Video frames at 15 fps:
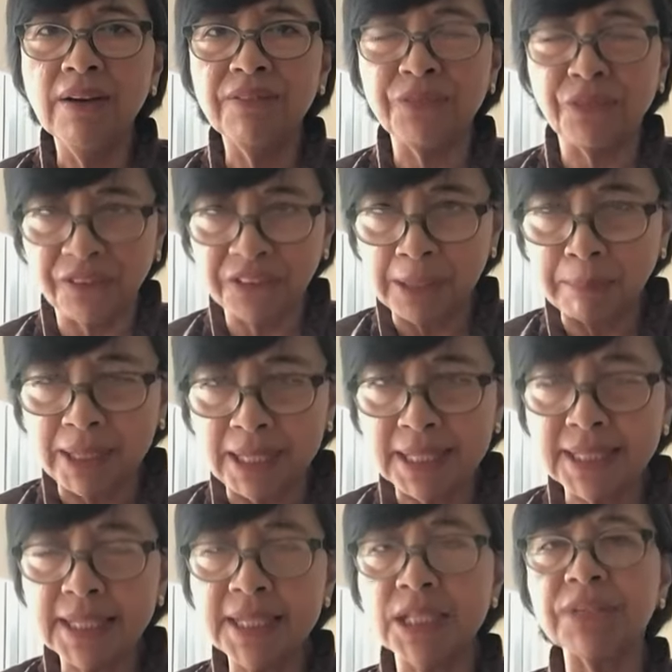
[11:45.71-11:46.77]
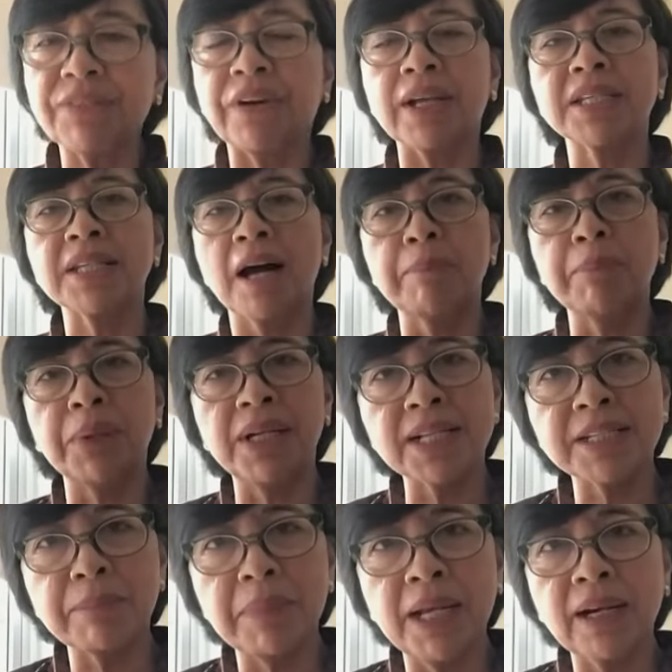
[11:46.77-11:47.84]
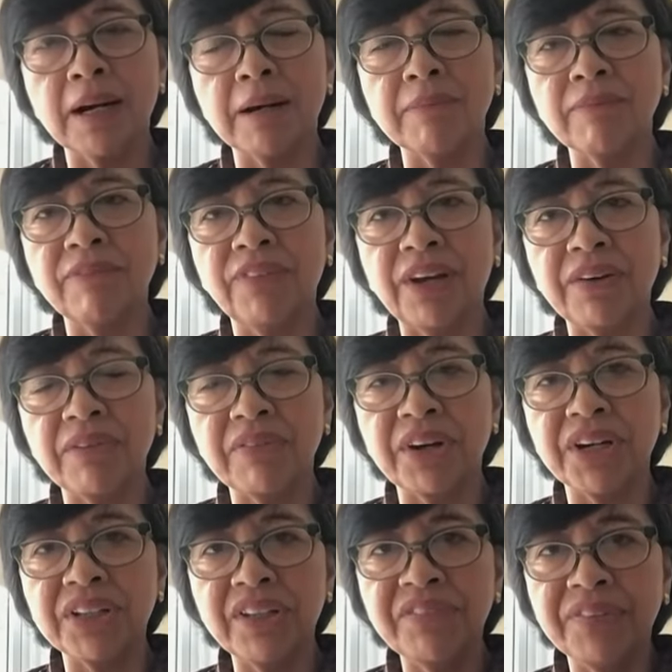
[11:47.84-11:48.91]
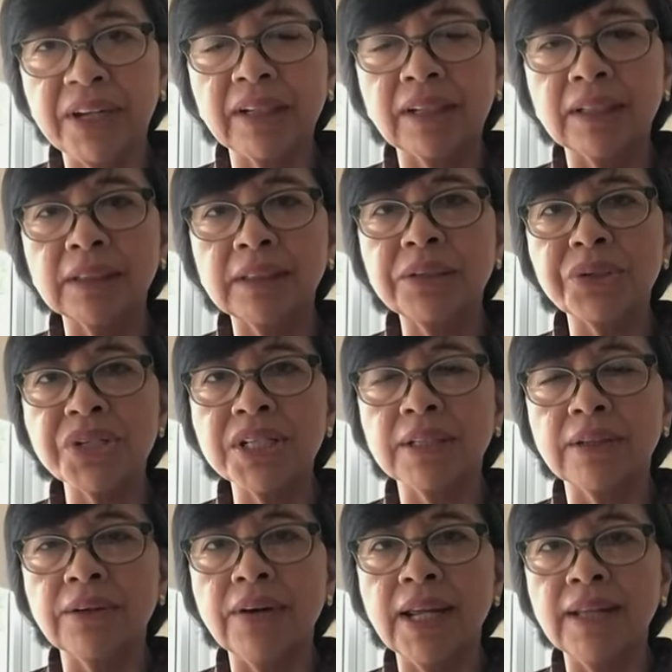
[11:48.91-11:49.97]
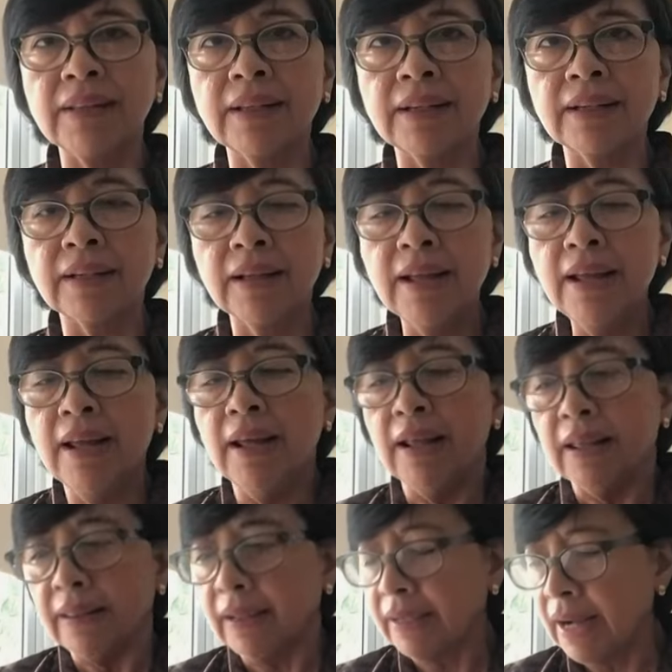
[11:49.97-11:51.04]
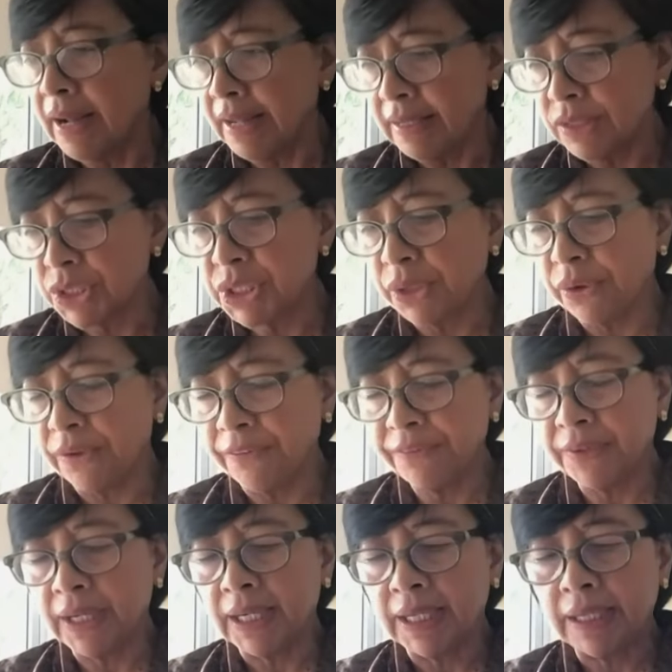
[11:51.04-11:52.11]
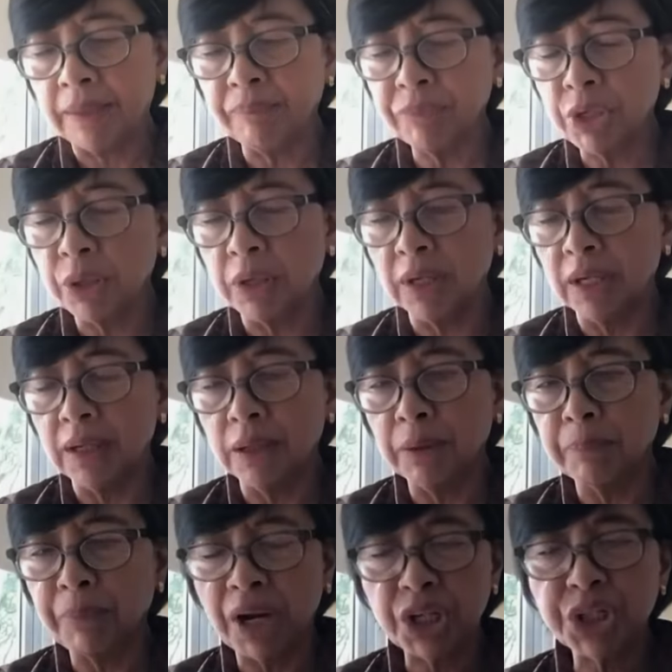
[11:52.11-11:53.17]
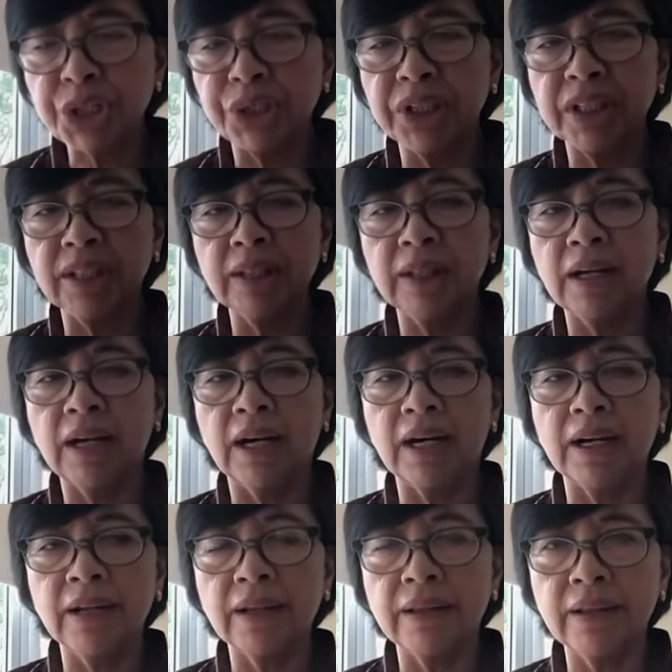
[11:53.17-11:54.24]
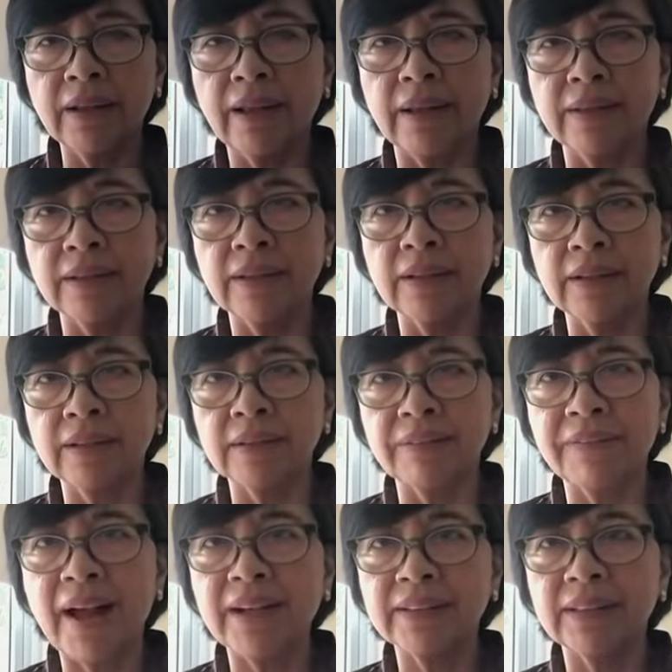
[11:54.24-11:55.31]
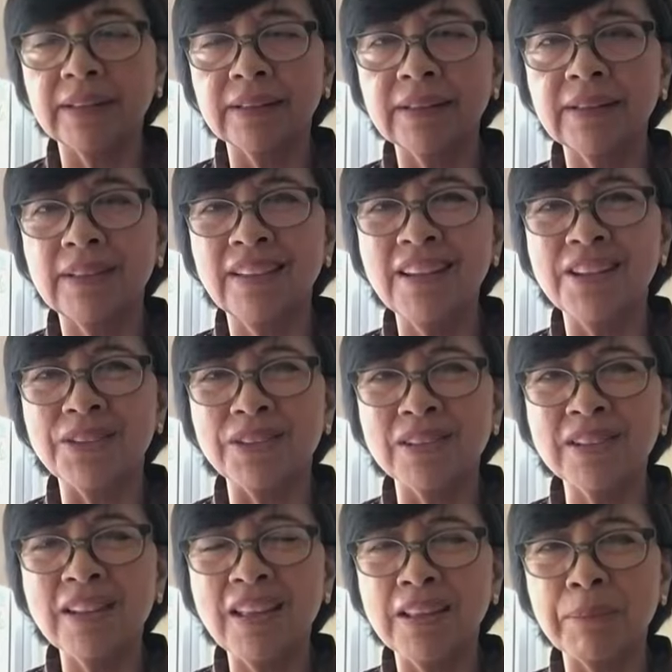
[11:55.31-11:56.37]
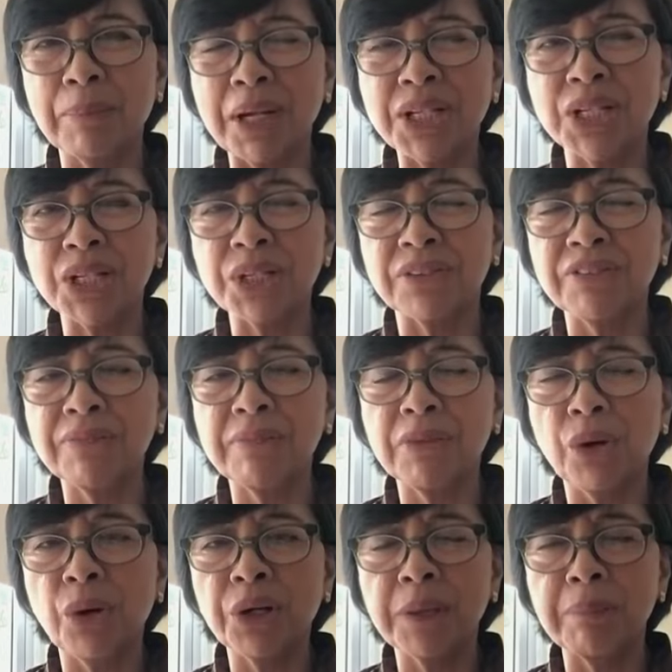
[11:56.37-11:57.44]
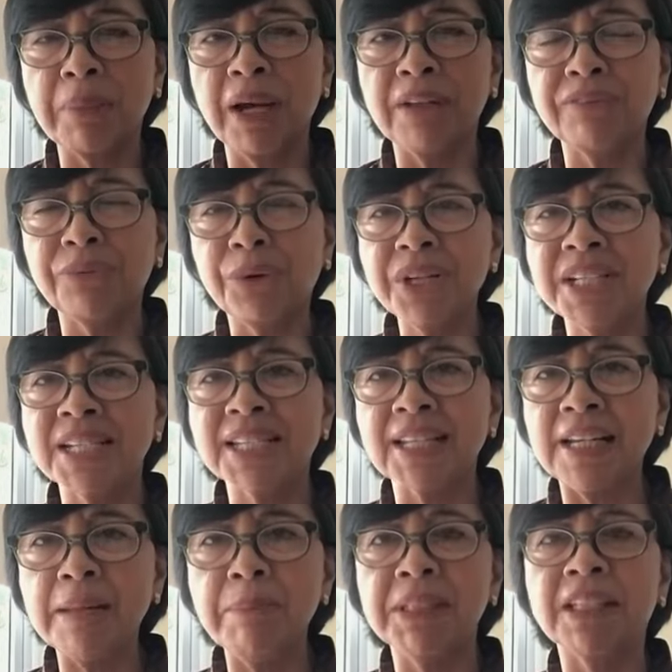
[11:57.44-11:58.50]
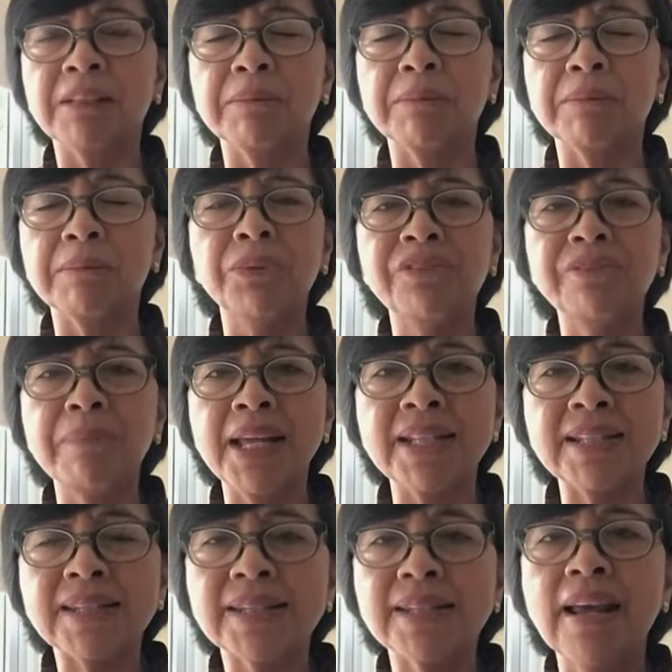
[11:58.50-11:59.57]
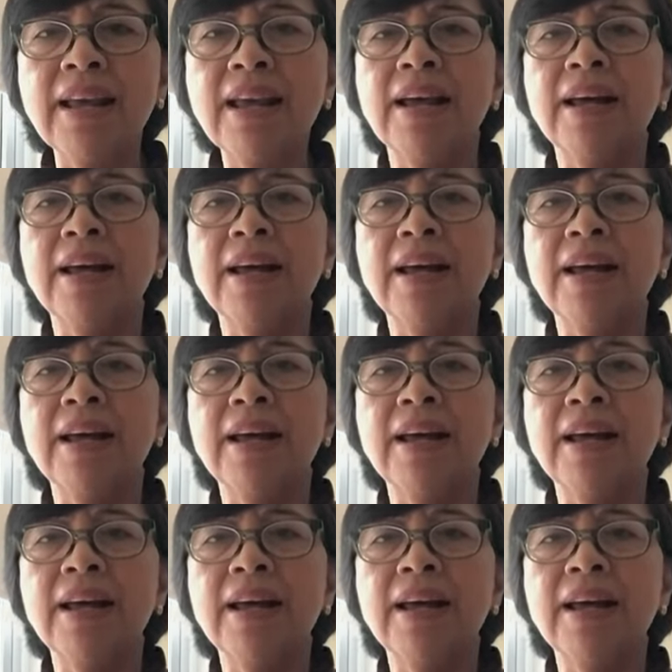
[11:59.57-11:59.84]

for the Palestinians, for example, has become very, very difficult considering the the kinds of uh, uh, oppression uh, and uh, the fact that, you know, in the presence of occupied forces, the limited movements,